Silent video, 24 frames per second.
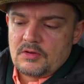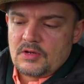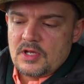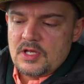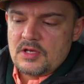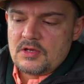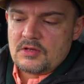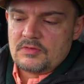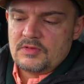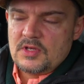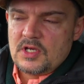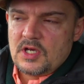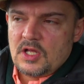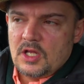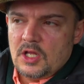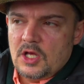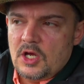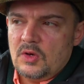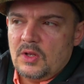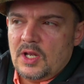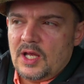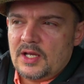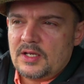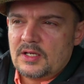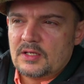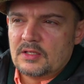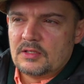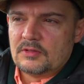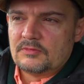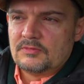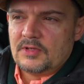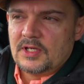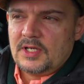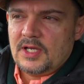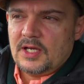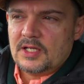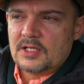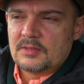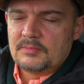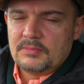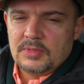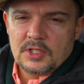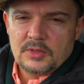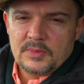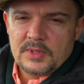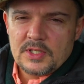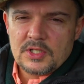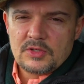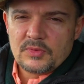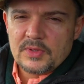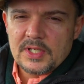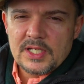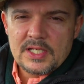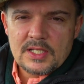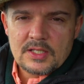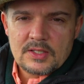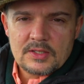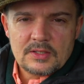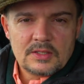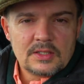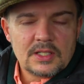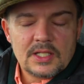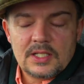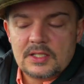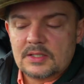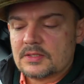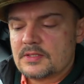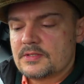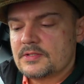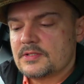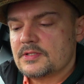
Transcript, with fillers: it, they glow like a lovely kind of bluey green colour.